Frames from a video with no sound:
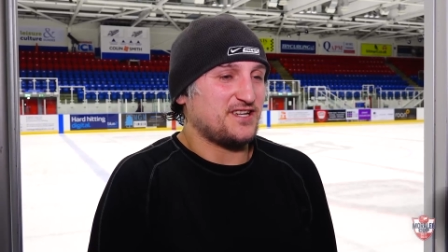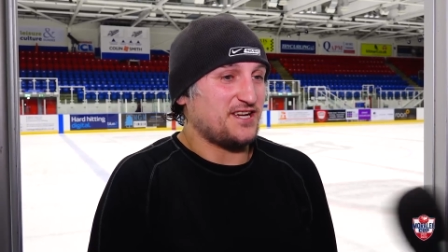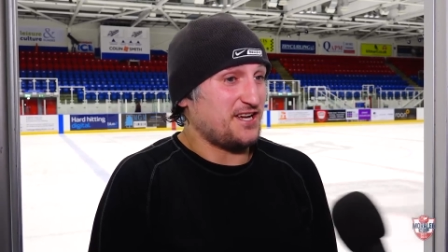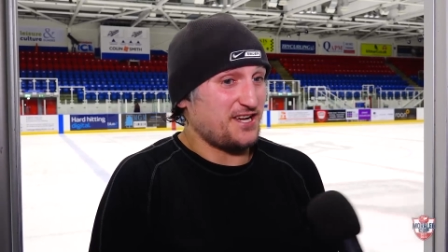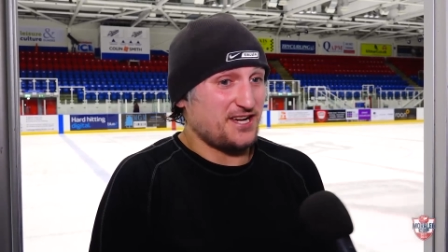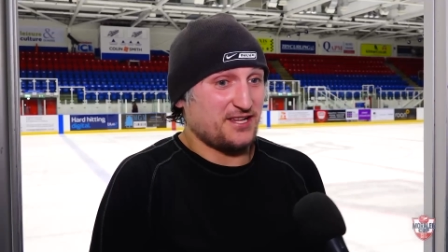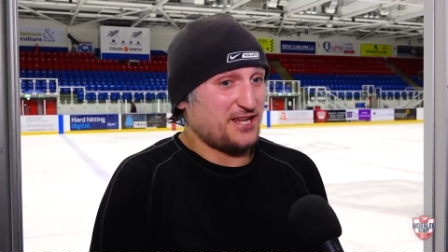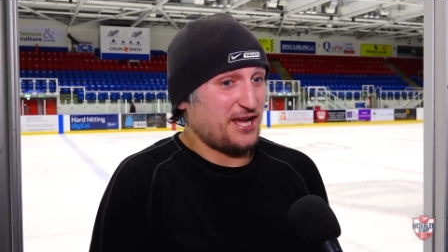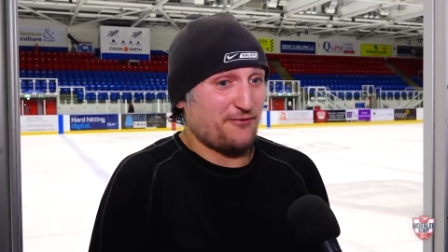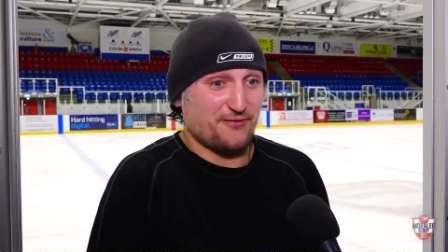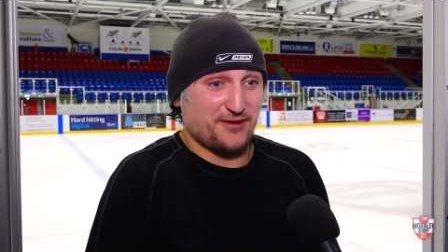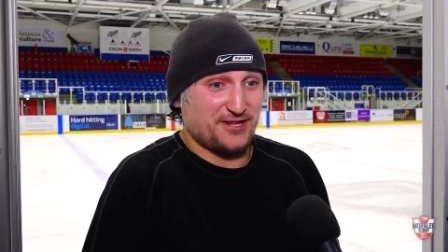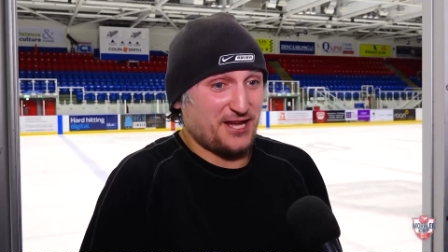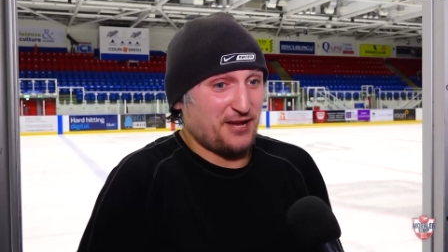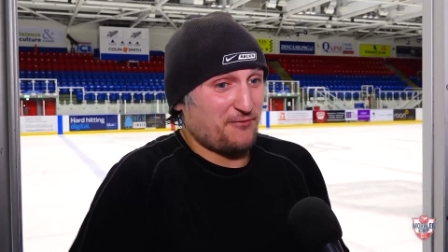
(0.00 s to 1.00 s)
Yeah, yeah,
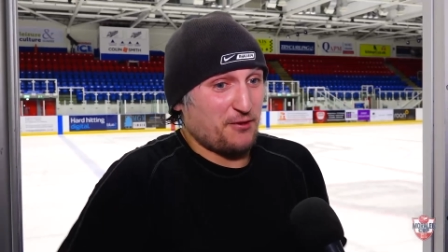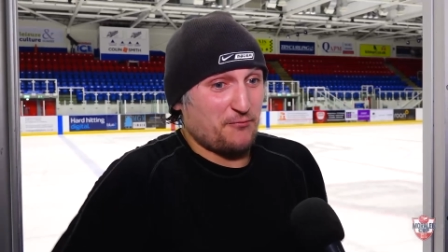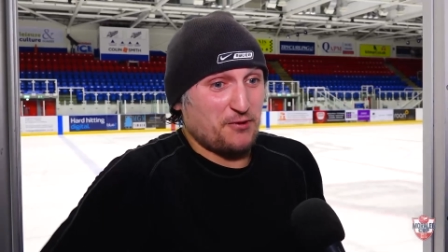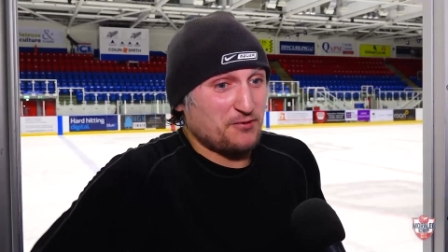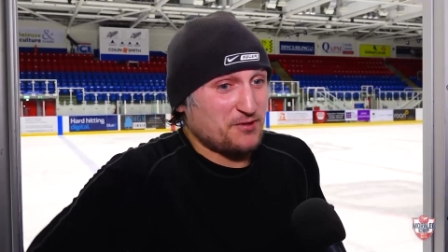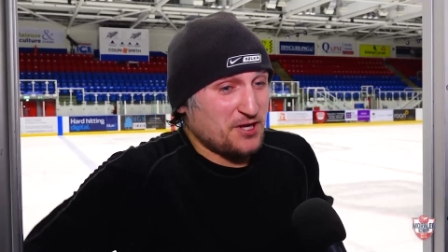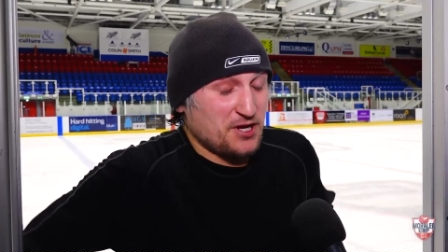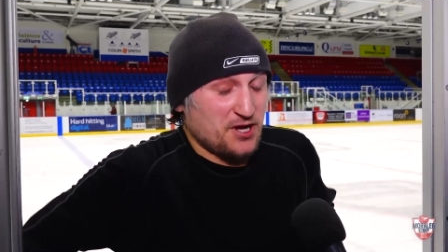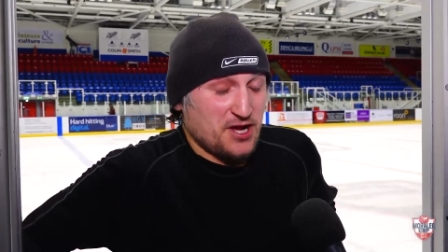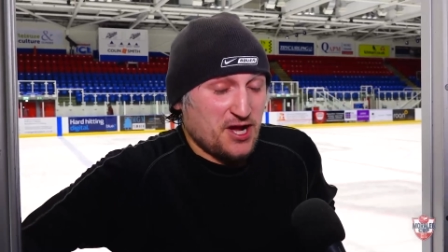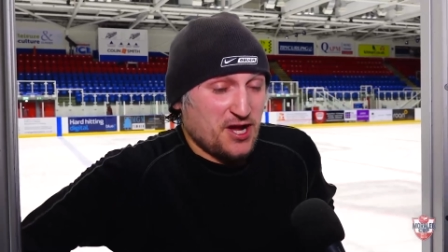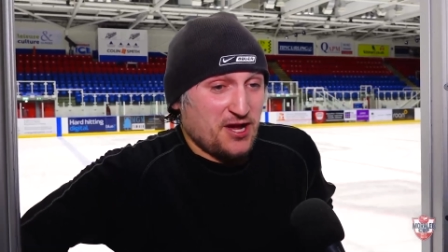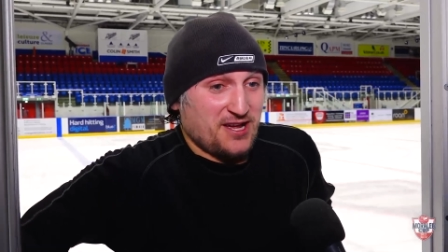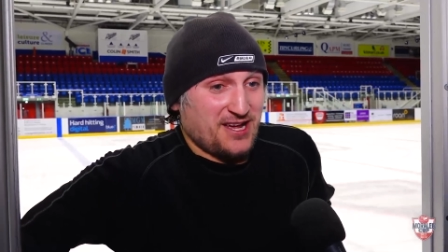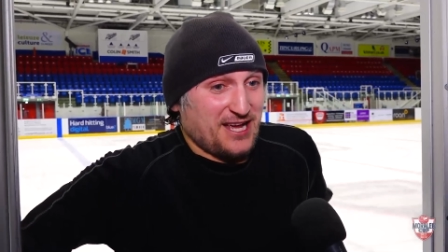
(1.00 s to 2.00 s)
definitely, definitely. We
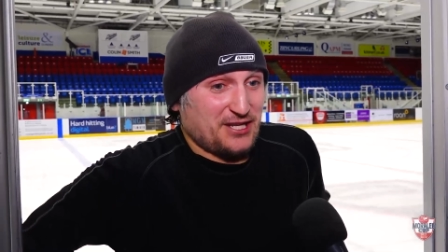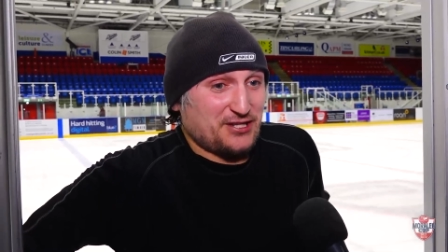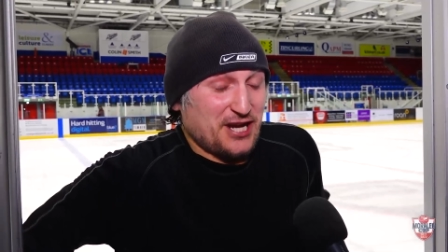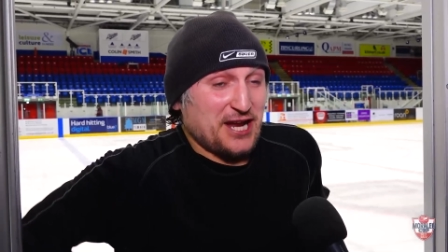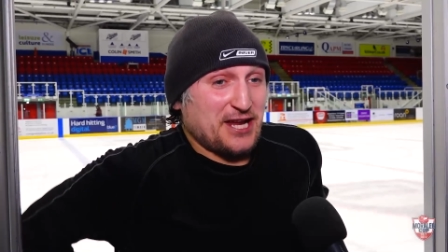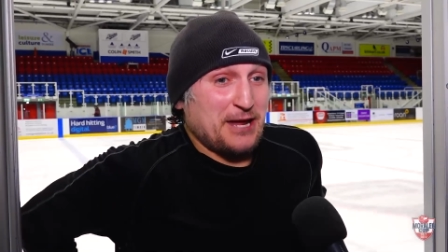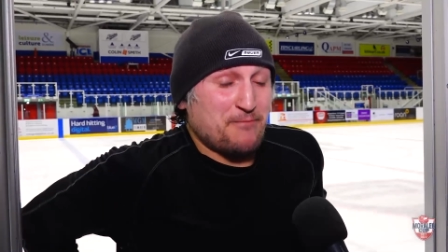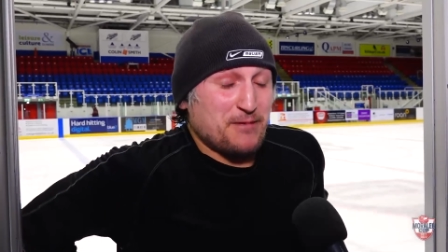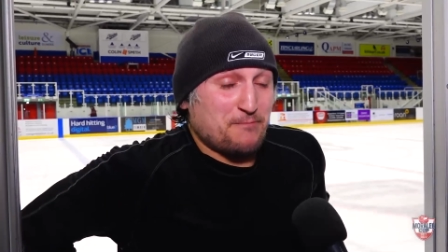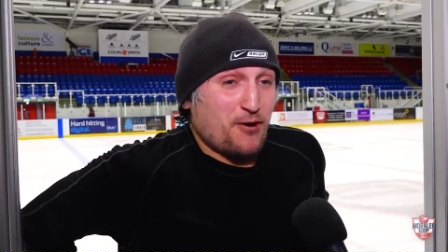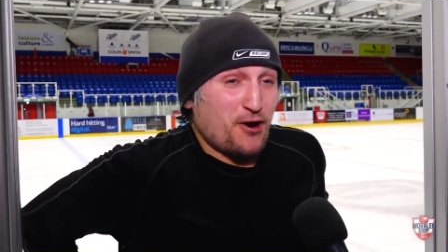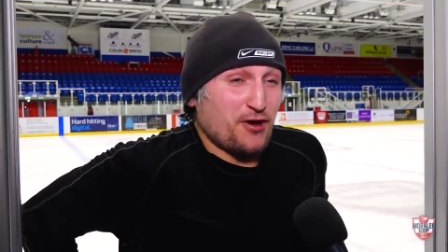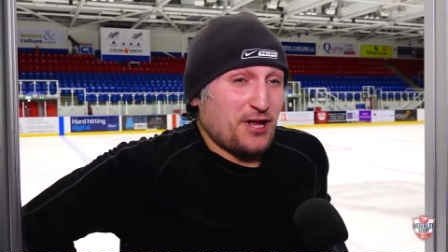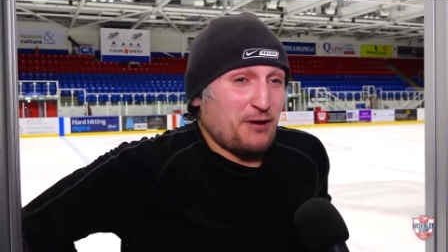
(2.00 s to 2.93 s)
and try to keep the puck.